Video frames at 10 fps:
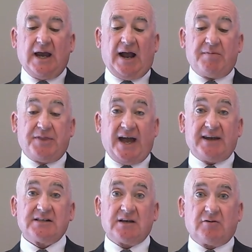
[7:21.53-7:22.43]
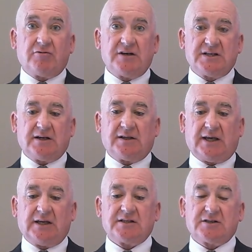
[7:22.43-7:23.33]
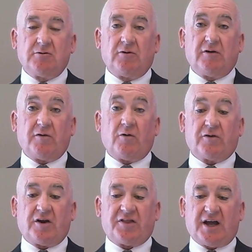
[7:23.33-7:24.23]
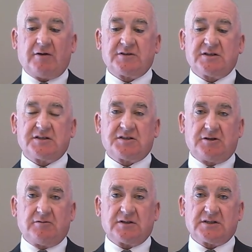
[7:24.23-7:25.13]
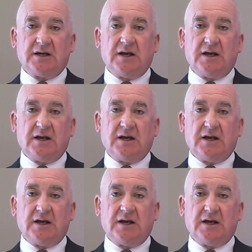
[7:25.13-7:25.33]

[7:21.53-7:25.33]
And that is a critical thing in a school of over 1,000 students,